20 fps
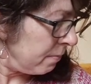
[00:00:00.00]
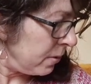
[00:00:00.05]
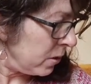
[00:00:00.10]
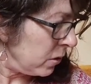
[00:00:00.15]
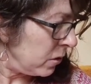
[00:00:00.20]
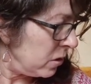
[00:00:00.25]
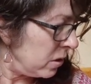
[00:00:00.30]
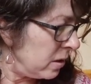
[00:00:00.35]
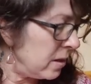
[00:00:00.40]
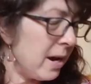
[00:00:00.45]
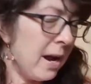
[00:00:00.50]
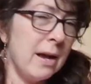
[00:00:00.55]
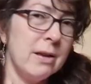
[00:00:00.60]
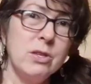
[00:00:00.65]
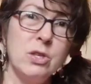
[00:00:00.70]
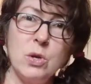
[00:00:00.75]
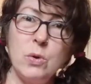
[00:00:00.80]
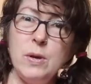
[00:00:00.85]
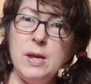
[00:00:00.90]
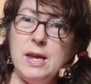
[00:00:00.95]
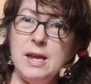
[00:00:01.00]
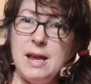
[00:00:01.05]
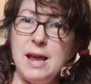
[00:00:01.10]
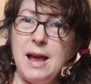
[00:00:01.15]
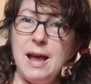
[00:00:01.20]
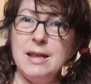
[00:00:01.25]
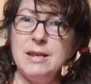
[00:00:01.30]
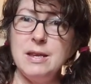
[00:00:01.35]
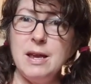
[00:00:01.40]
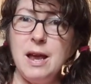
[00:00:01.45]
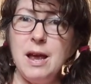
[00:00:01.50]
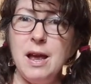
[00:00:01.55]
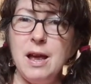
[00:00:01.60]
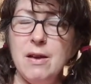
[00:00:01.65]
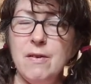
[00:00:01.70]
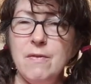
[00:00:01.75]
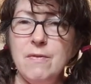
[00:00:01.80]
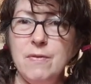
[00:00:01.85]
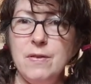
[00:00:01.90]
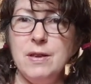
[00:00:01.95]
But yeah, so he had to
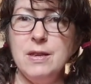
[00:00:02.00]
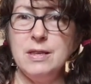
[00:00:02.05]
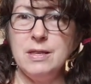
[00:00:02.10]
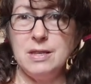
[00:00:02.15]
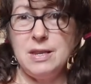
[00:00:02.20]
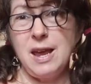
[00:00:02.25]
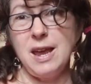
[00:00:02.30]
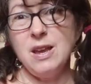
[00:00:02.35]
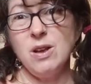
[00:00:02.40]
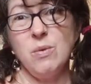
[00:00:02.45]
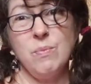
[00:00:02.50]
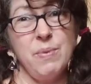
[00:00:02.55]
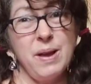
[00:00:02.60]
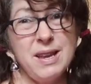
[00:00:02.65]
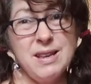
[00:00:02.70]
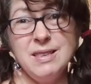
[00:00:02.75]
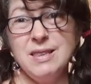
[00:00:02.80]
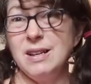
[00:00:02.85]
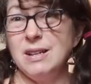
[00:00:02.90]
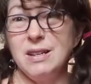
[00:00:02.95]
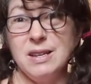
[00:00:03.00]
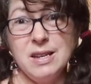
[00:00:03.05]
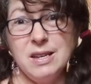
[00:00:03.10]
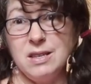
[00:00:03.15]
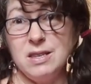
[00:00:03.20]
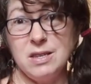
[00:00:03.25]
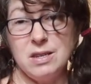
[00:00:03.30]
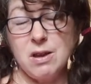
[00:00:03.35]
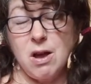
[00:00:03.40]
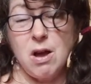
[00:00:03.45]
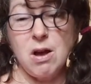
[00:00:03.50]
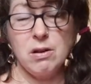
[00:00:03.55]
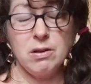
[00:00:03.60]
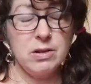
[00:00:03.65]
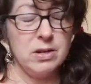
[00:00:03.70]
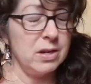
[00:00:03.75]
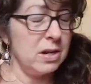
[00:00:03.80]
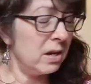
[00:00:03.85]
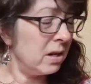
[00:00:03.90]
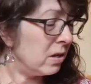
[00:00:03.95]
have his tail, basically it's
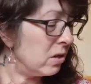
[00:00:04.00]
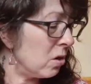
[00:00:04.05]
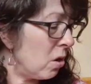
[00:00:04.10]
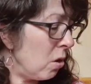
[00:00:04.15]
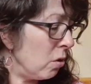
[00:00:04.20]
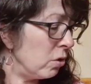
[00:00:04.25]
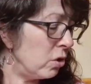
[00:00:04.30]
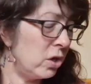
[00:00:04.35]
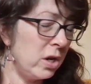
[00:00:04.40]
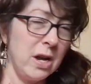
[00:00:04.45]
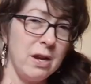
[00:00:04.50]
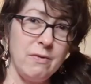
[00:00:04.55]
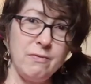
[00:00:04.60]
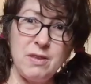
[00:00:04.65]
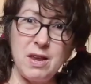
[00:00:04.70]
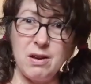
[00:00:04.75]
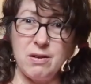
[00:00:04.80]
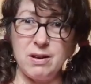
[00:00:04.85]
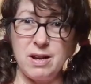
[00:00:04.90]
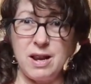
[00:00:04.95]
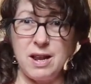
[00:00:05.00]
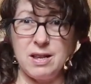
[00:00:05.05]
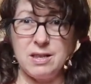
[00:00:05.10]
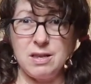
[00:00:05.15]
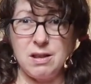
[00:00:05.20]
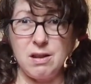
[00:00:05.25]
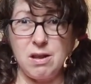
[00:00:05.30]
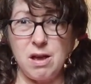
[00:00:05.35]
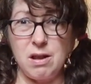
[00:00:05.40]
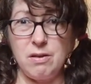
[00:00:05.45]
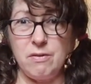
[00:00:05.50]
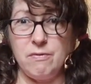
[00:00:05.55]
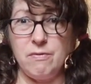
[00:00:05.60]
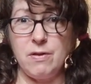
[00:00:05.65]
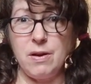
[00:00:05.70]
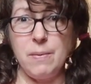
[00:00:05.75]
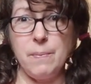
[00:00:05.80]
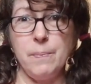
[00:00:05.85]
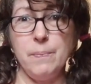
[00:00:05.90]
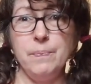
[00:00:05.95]
docked and it's all shaved there and it has a lot
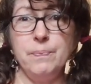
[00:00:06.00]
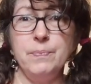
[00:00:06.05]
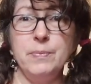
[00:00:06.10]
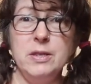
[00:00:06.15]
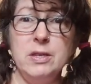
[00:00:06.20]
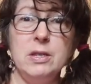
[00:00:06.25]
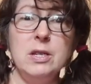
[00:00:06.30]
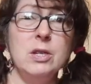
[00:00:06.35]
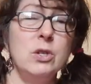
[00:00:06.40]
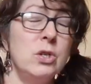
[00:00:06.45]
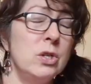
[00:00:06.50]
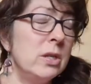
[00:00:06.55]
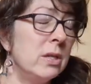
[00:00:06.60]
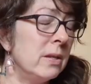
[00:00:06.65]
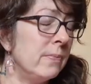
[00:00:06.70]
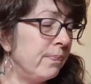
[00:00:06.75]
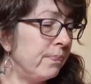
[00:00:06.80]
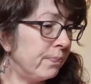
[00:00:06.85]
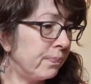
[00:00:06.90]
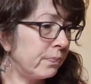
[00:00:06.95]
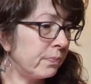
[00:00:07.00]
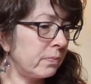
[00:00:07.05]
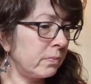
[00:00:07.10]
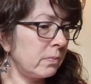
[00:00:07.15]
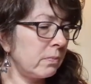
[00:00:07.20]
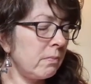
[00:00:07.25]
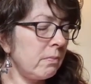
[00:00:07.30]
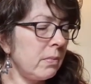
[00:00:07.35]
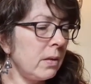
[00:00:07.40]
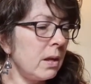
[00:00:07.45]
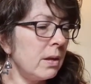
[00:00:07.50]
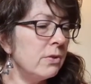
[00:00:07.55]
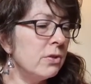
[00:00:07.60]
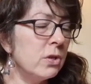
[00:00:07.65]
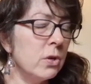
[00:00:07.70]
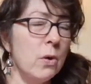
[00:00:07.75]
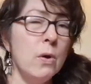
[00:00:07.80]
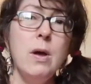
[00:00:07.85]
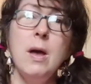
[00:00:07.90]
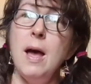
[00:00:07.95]
of stitches.
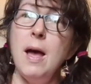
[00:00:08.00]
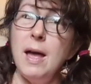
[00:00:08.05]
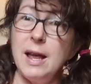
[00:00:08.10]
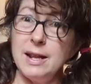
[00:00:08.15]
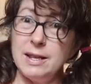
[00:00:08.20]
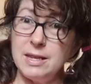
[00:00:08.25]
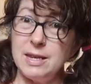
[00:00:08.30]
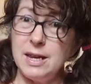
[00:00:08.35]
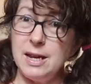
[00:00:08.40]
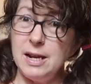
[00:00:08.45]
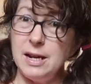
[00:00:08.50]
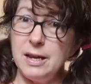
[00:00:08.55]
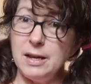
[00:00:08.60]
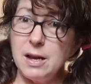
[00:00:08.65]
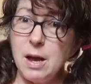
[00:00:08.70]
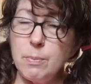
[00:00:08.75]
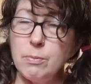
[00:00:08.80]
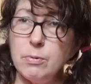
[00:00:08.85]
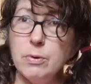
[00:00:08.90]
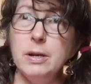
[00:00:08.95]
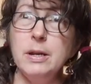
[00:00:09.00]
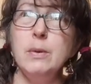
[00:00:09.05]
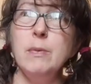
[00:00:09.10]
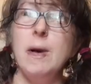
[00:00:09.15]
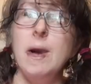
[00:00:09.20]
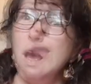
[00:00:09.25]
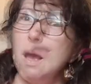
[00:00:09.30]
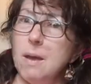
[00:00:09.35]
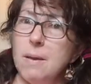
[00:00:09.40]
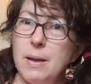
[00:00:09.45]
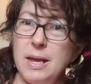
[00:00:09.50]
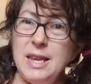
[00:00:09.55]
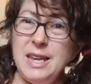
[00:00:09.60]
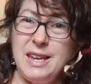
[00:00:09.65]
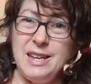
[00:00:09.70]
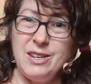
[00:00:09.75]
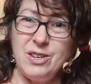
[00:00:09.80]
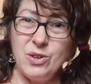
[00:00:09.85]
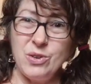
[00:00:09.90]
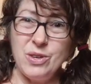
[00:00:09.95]
So it's healing up really well.
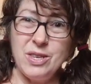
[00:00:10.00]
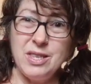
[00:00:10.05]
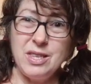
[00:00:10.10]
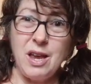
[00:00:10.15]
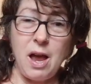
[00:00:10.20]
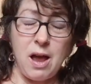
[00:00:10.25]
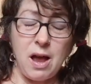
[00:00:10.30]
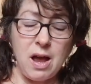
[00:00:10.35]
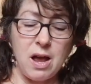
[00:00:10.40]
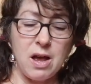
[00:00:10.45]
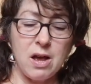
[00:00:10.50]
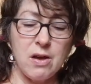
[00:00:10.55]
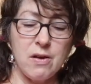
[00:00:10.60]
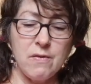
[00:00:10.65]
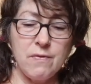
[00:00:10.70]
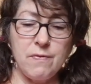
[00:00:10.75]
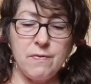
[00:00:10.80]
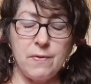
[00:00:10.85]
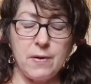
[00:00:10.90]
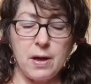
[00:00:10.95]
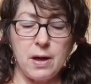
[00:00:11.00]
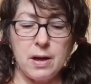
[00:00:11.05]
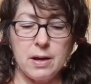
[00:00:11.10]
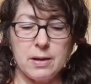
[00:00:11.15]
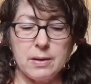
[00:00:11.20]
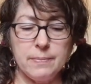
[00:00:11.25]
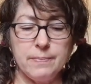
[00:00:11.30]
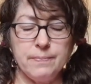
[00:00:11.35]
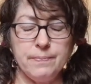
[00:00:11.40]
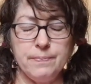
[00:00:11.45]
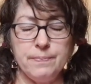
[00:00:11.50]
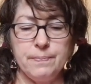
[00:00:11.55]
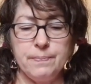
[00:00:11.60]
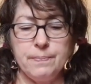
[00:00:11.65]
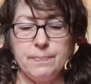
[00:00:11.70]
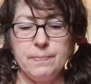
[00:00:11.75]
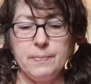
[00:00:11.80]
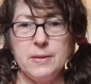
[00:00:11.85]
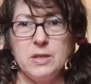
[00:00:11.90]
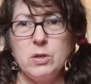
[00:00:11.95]
He does have,
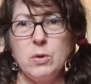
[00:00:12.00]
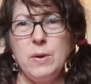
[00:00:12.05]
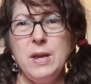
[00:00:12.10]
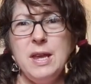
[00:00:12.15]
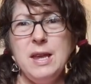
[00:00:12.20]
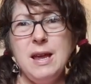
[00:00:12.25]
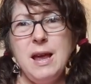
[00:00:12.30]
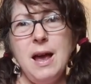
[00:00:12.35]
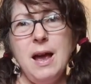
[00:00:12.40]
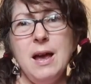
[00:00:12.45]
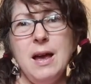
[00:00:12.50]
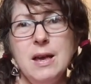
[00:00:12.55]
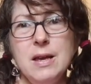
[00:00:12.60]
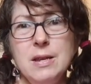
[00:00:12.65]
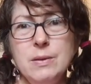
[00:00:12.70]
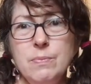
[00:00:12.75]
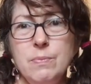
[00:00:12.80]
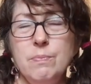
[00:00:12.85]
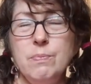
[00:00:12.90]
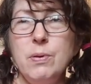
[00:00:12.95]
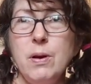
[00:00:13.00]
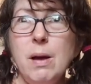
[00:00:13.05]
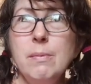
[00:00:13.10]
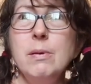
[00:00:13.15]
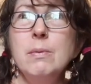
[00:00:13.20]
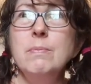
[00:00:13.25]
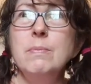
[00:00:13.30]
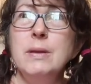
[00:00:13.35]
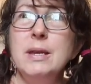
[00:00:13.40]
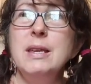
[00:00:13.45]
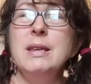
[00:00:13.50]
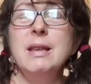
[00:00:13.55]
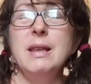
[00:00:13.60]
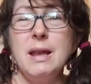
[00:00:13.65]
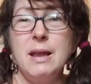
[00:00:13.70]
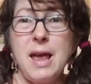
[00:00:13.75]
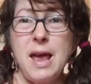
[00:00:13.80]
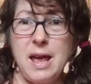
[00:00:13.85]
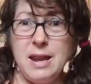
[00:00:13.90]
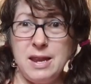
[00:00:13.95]
he had
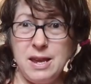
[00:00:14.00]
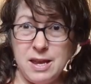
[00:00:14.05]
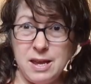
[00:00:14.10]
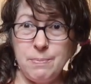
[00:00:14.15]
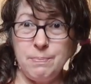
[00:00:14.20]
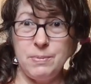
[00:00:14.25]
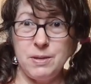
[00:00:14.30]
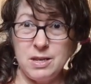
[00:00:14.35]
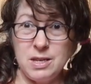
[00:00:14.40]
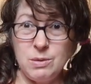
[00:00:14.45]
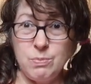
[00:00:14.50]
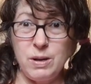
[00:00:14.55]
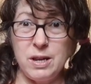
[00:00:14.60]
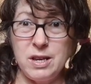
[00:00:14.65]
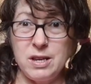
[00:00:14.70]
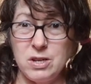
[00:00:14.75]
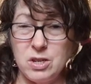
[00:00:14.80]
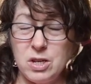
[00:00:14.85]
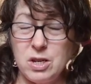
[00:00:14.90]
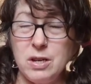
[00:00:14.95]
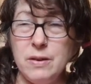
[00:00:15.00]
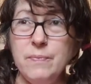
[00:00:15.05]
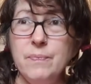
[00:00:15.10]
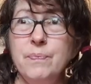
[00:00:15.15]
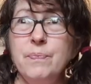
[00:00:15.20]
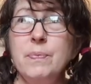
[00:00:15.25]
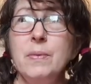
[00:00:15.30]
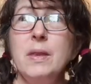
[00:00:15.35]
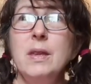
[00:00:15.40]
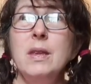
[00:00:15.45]
hip dysplasia.